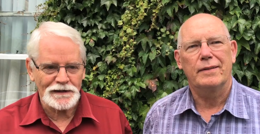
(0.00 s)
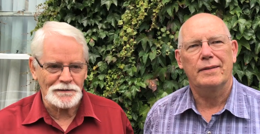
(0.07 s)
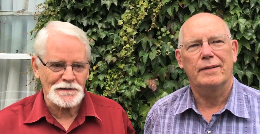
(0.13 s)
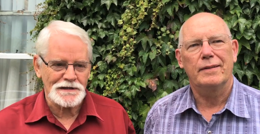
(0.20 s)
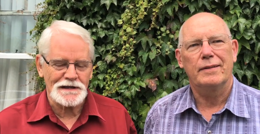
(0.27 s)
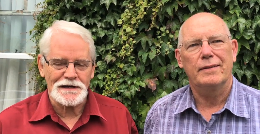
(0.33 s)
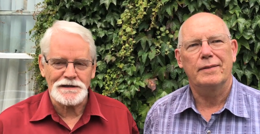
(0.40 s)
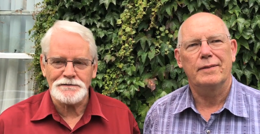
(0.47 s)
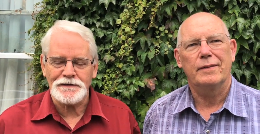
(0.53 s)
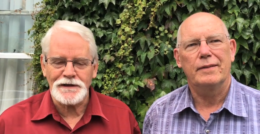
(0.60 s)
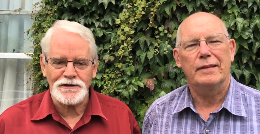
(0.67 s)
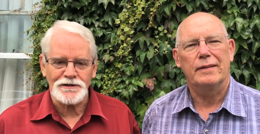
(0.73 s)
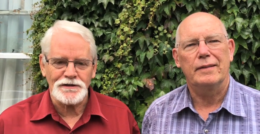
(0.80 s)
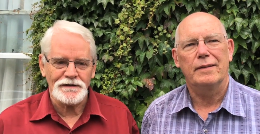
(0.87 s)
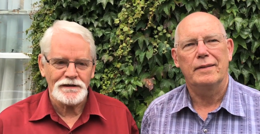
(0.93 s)
Speaker 1: They were science
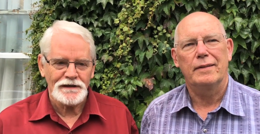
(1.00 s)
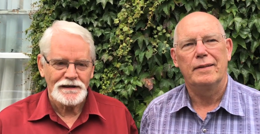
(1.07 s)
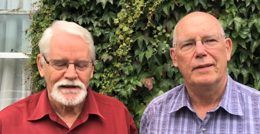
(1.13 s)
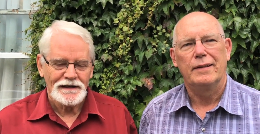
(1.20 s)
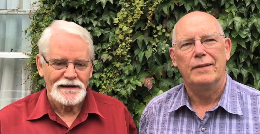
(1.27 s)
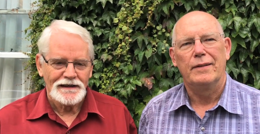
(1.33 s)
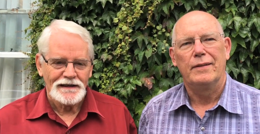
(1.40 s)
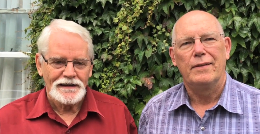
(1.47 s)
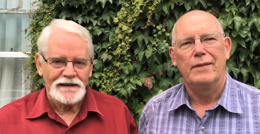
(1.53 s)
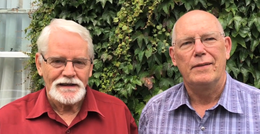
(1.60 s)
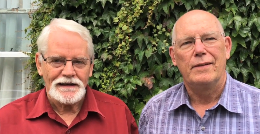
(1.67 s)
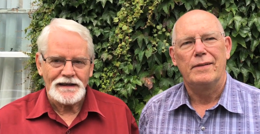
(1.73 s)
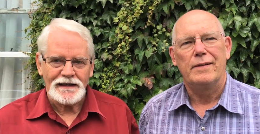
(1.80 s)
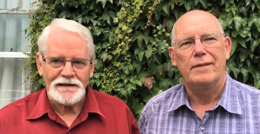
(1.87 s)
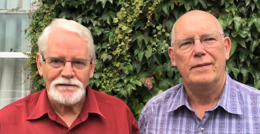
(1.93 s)
fiction
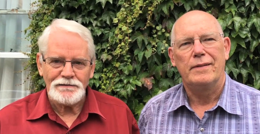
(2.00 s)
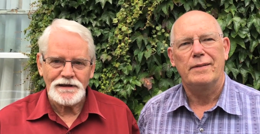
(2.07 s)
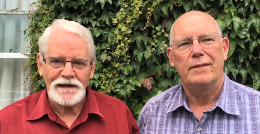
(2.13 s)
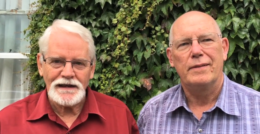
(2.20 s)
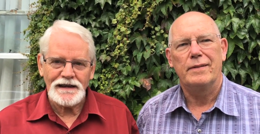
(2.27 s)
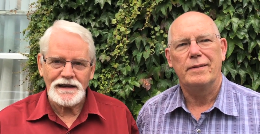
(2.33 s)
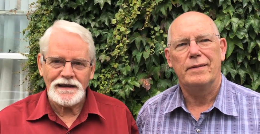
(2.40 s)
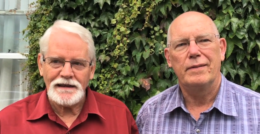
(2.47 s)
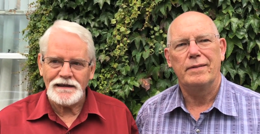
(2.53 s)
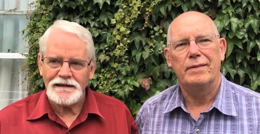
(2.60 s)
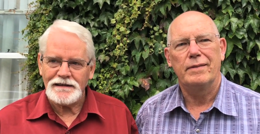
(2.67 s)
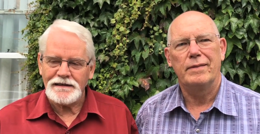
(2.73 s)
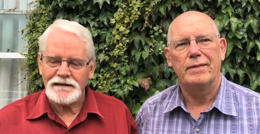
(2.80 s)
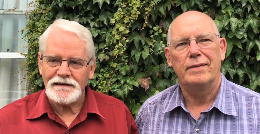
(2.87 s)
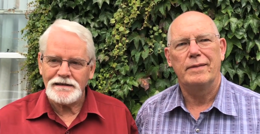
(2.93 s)
and really,
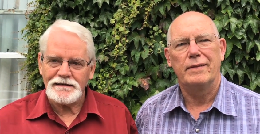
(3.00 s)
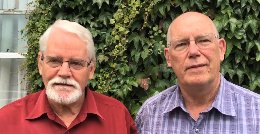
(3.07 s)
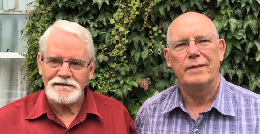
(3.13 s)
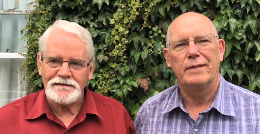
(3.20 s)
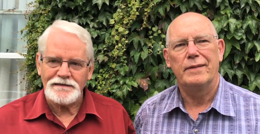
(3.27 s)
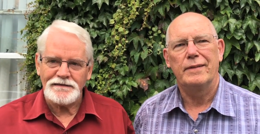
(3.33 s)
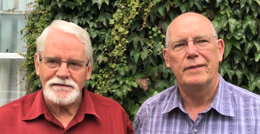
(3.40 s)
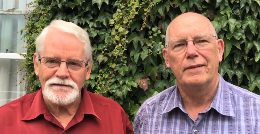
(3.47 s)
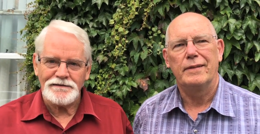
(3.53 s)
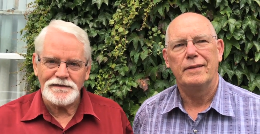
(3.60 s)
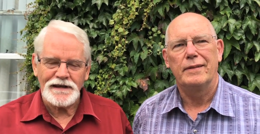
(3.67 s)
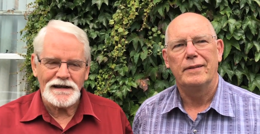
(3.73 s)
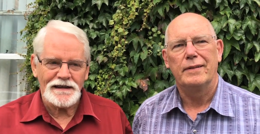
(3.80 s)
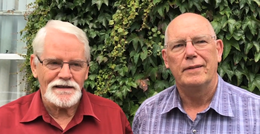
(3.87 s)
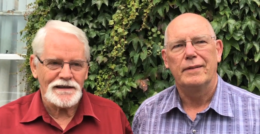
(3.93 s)
uh,
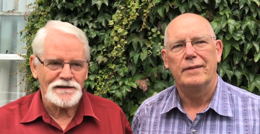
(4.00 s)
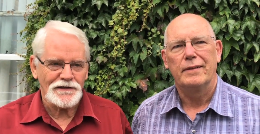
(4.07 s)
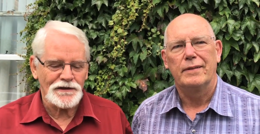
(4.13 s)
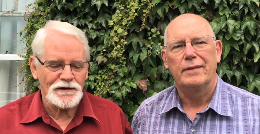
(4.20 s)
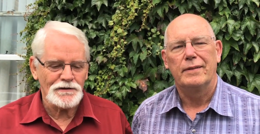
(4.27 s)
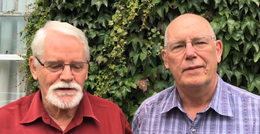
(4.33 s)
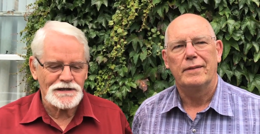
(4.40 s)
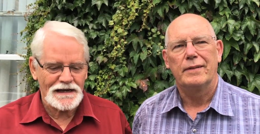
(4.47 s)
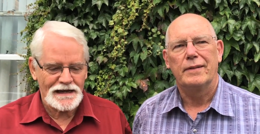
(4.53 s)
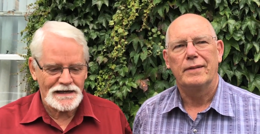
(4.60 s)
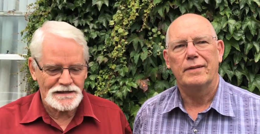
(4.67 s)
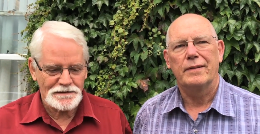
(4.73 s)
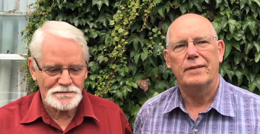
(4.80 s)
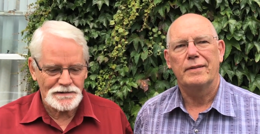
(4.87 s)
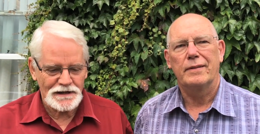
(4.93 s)
really the
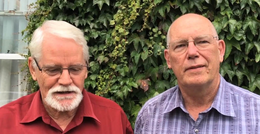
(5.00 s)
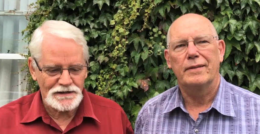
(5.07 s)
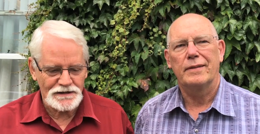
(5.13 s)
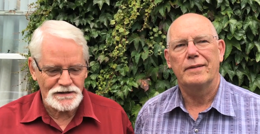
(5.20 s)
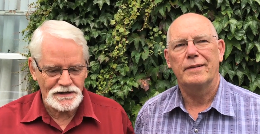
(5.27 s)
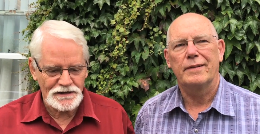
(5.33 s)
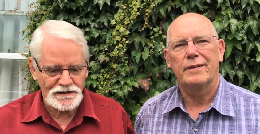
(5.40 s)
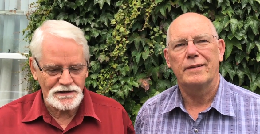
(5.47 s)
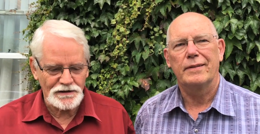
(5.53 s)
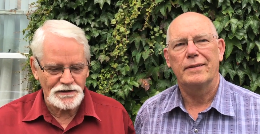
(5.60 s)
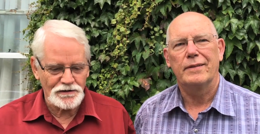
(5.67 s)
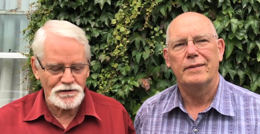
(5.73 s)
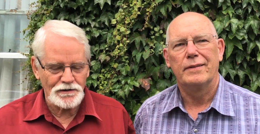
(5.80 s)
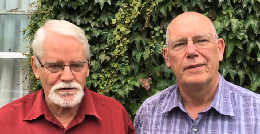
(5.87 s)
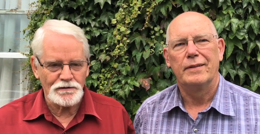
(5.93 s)
enthusiasm just, just
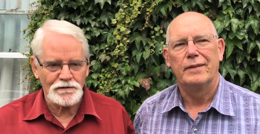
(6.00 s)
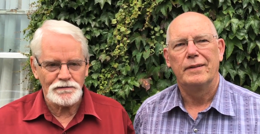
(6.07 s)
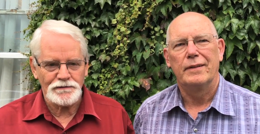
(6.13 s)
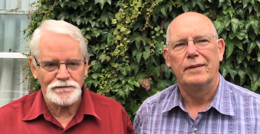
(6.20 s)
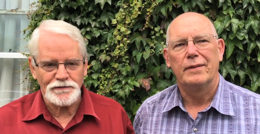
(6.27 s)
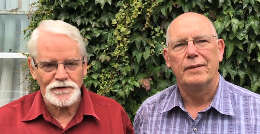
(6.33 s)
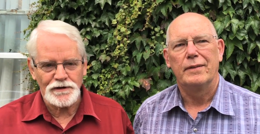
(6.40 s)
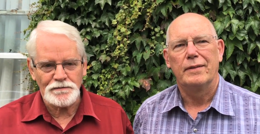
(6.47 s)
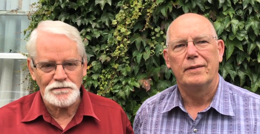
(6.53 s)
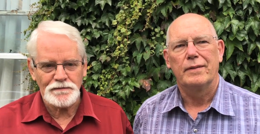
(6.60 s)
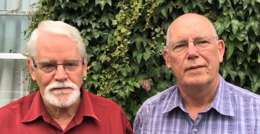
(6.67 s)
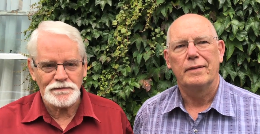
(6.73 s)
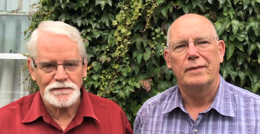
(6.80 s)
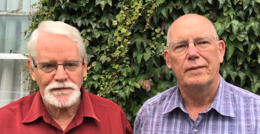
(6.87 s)
grew from